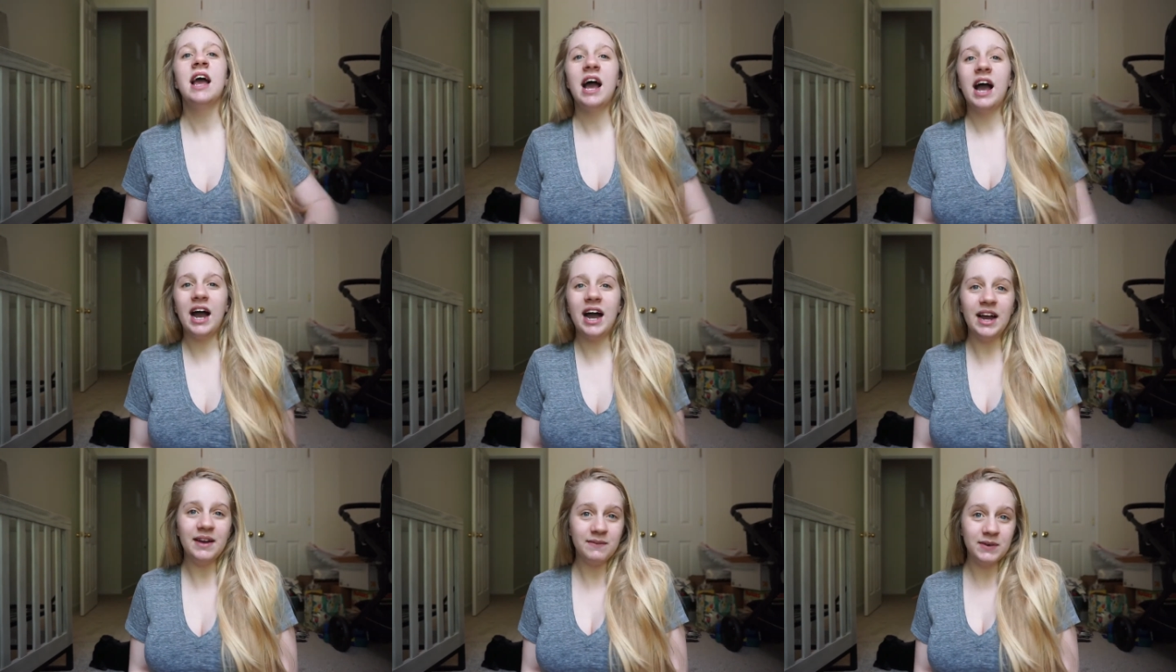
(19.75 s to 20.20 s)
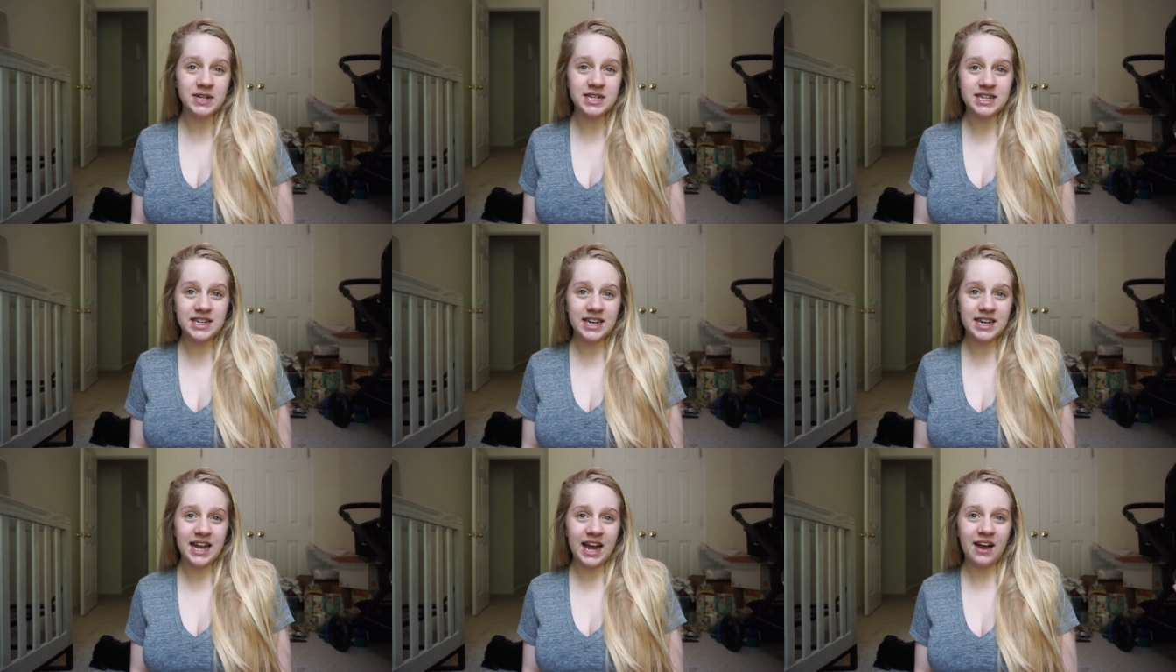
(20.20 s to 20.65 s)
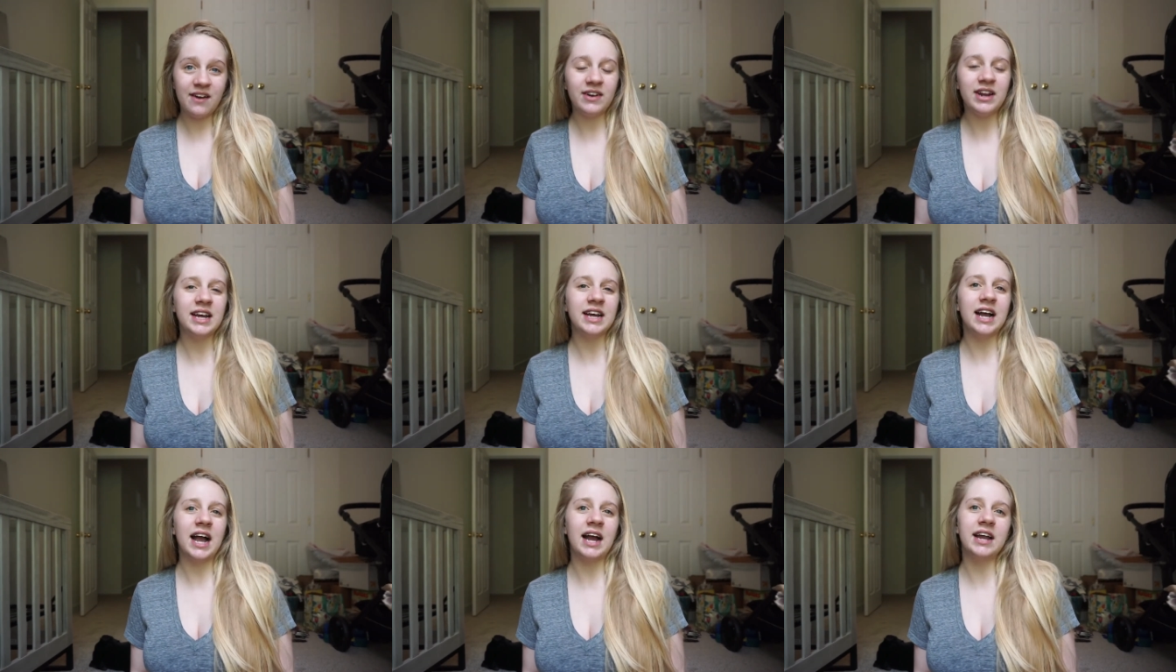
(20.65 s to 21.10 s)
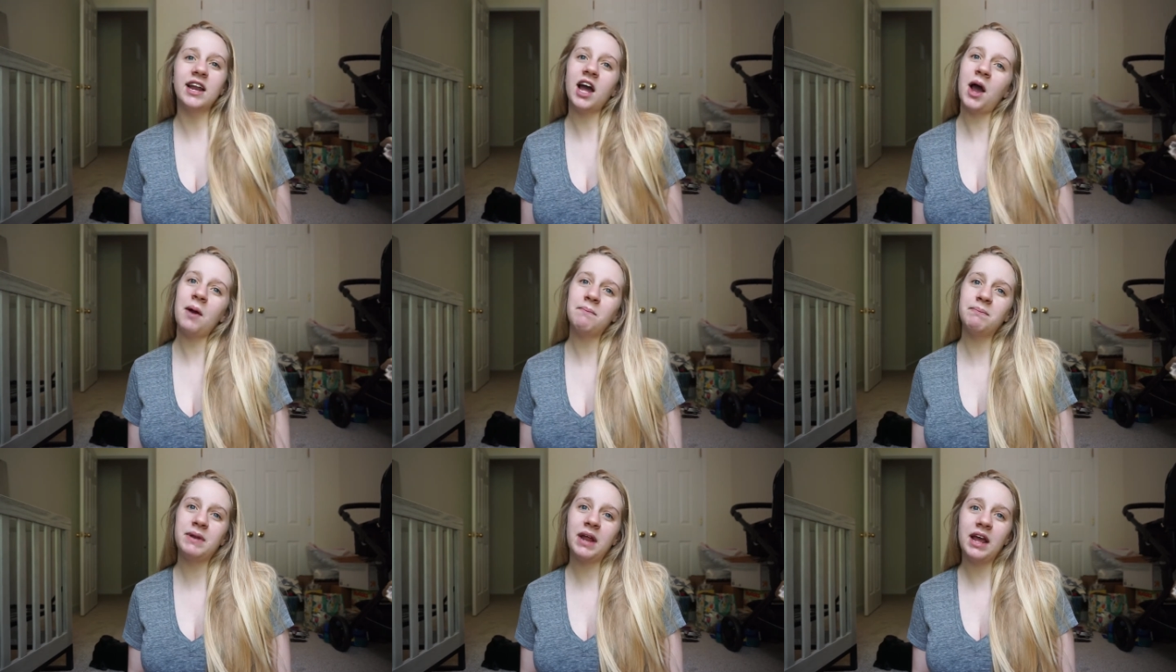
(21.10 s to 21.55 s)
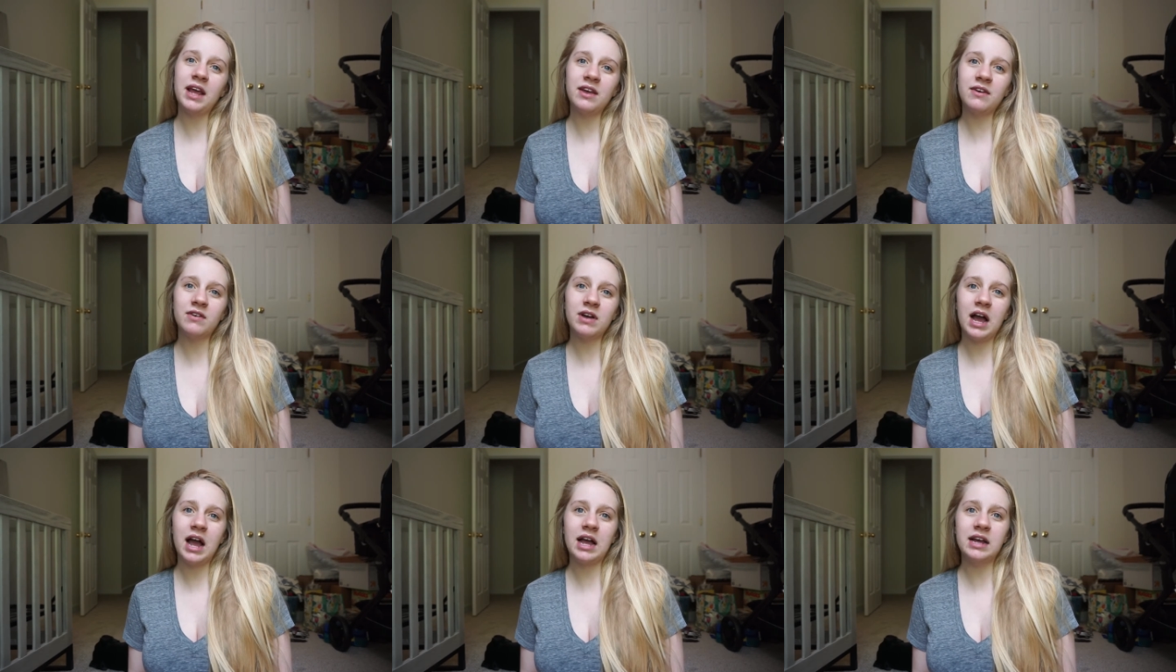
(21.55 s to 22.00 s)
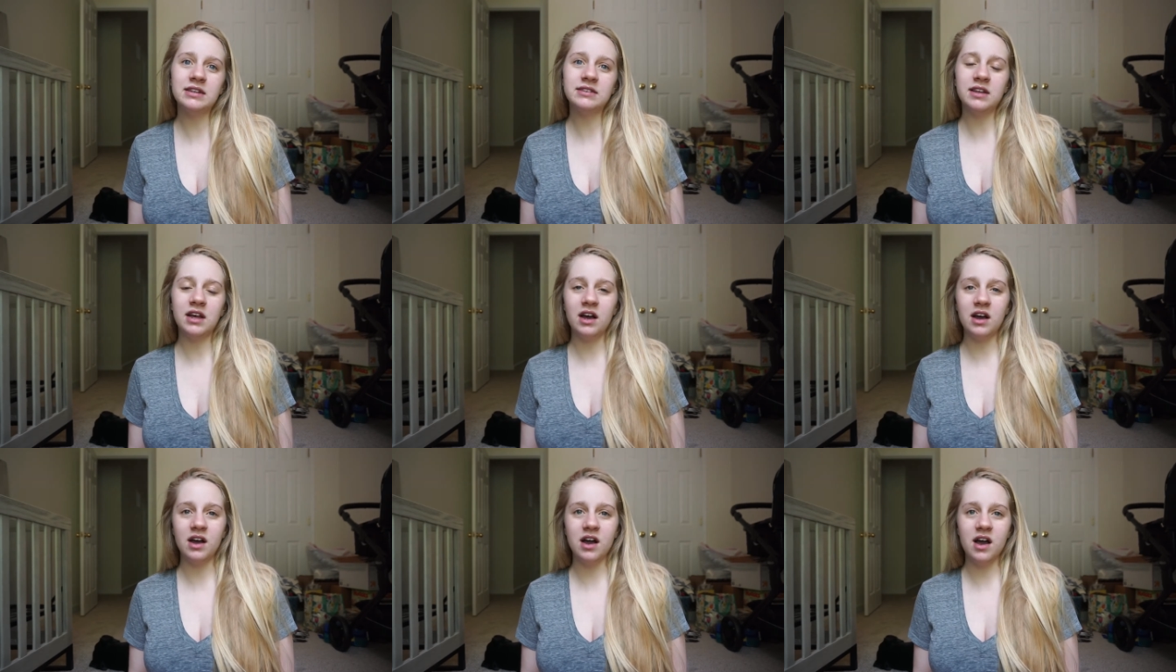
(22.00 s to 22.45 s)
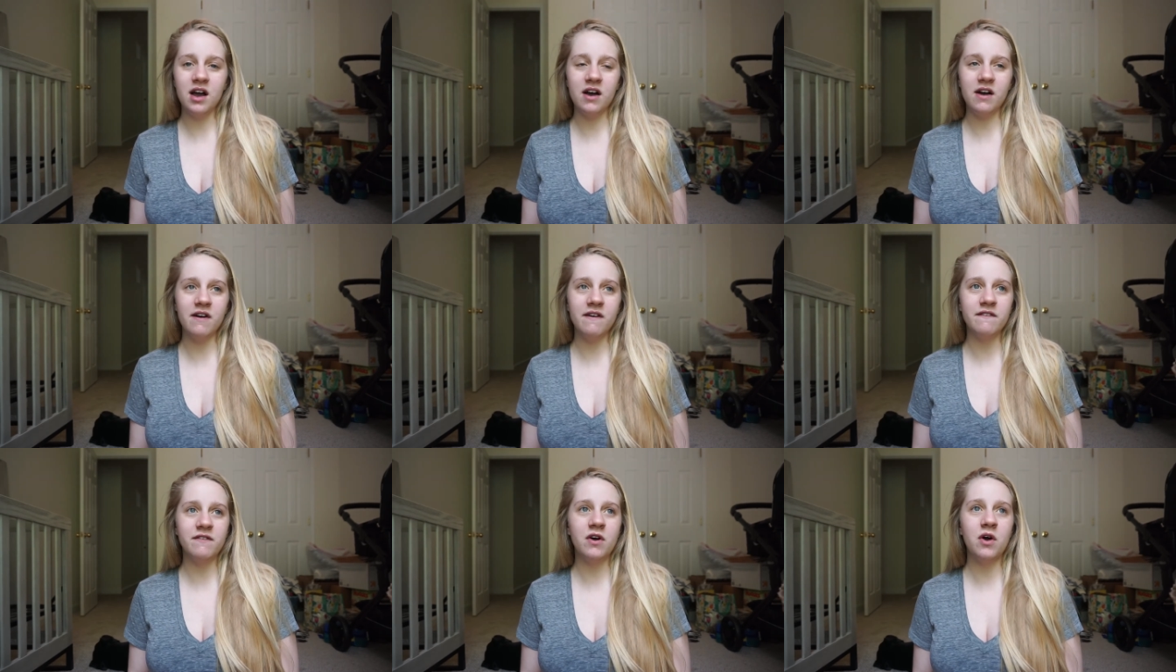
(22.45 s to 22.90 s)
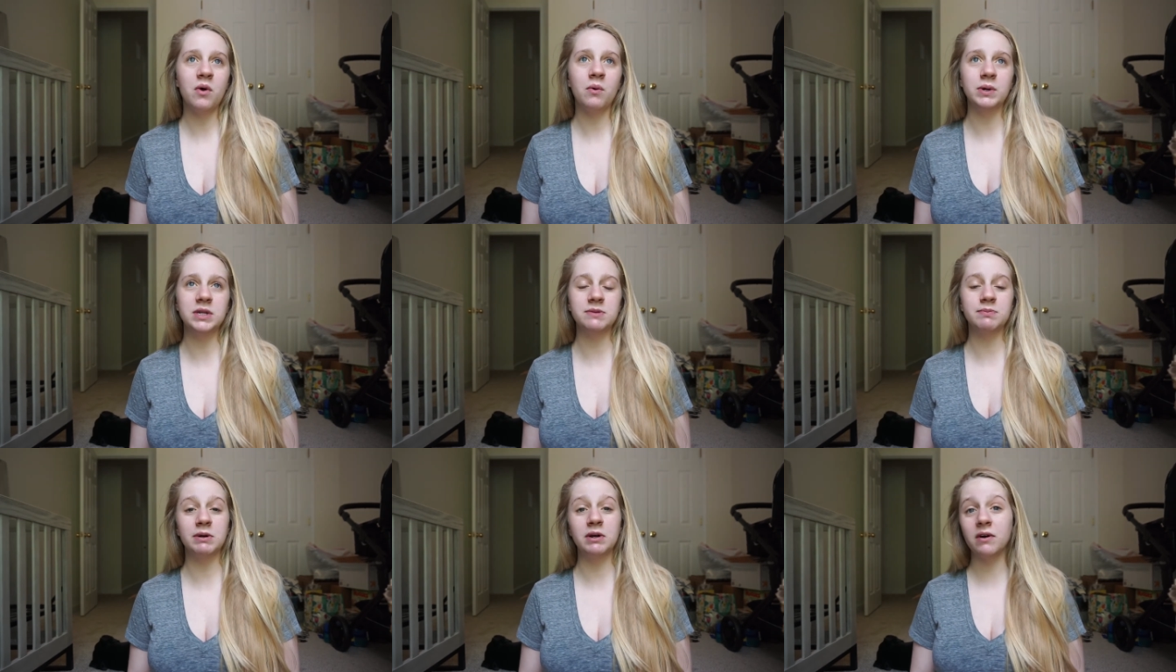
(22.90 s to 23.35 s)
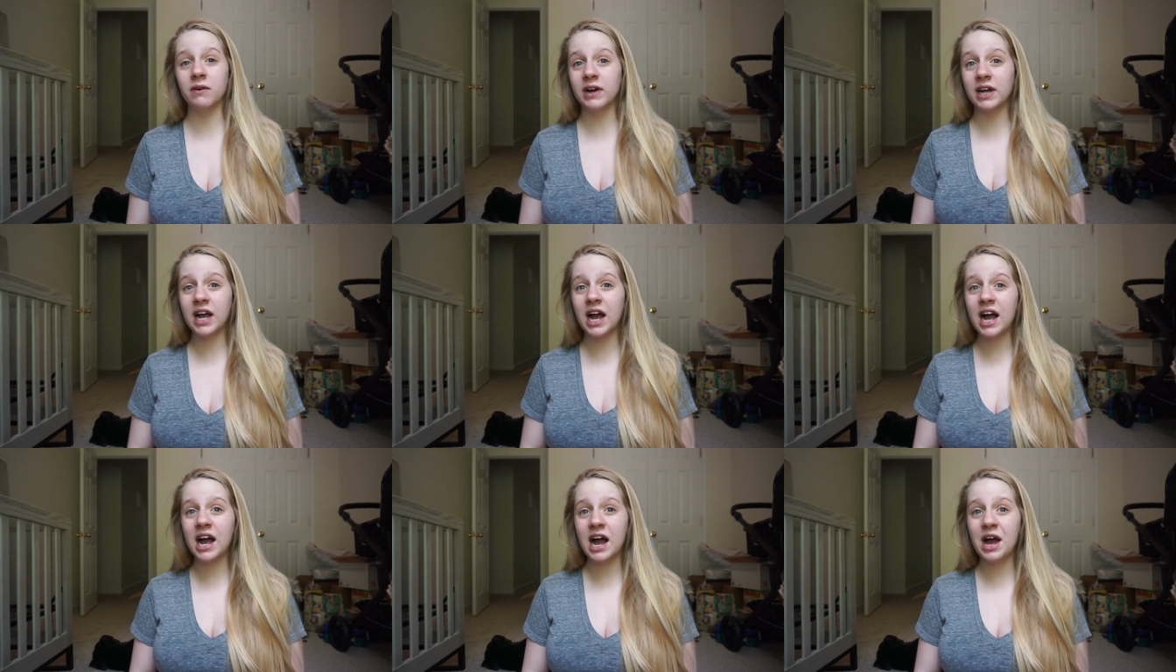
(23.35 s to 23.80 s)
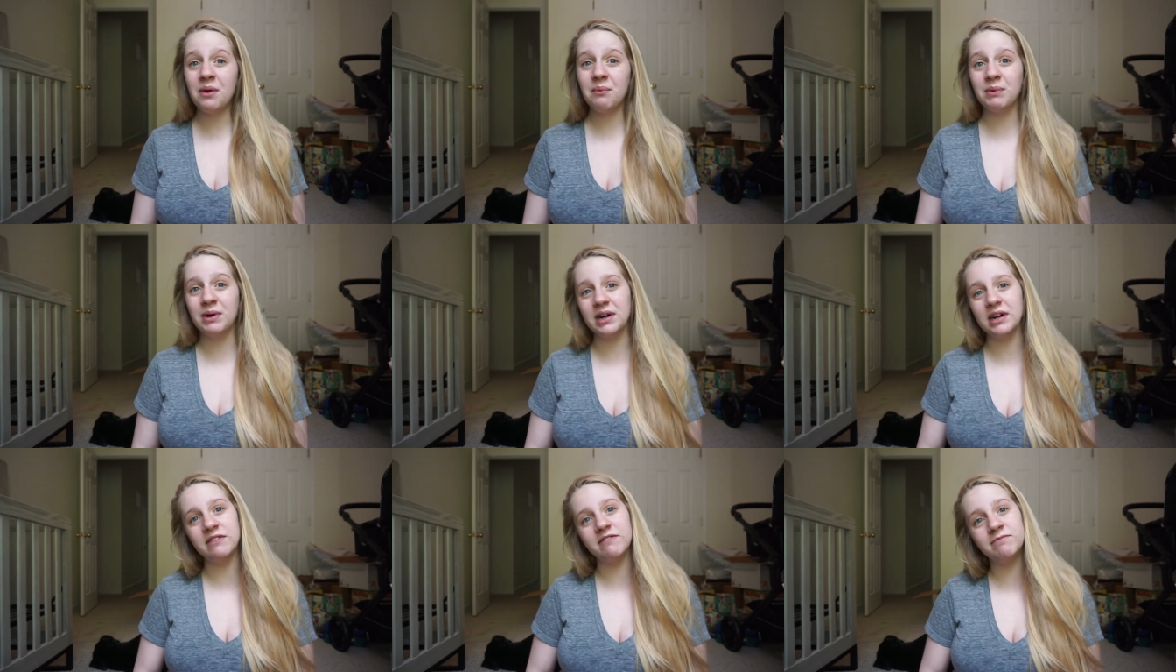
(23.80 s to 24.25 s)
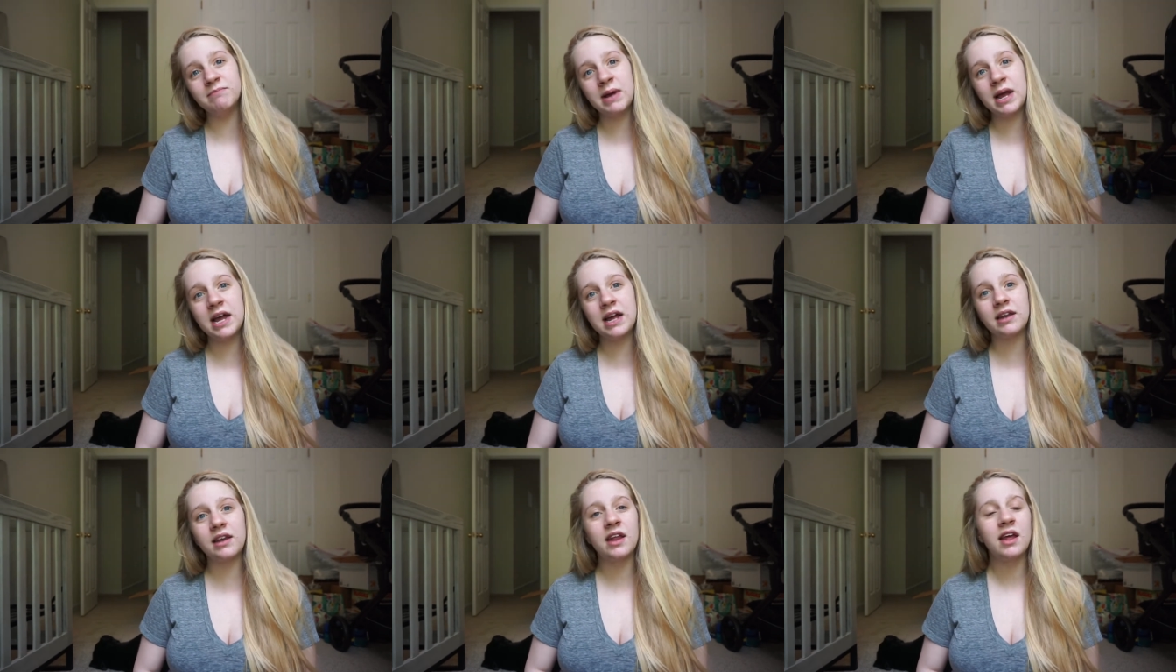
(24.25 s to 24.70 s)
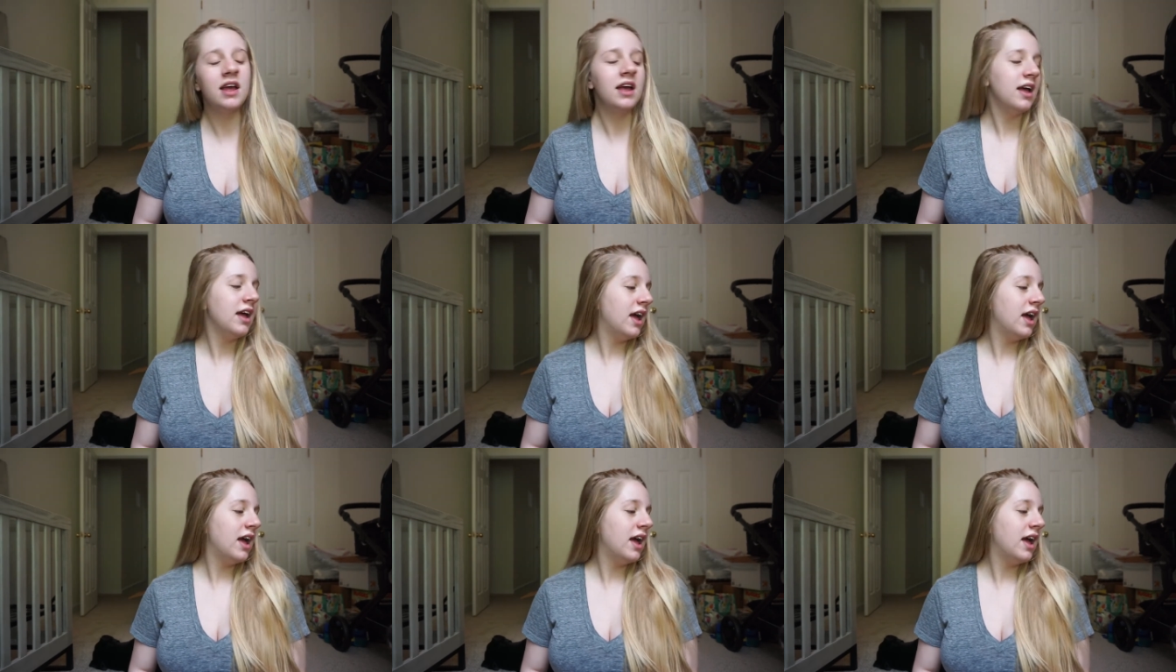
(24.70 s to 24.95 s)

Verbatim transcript: I would sit down and kind of update you guys of what's been going on, where I've been,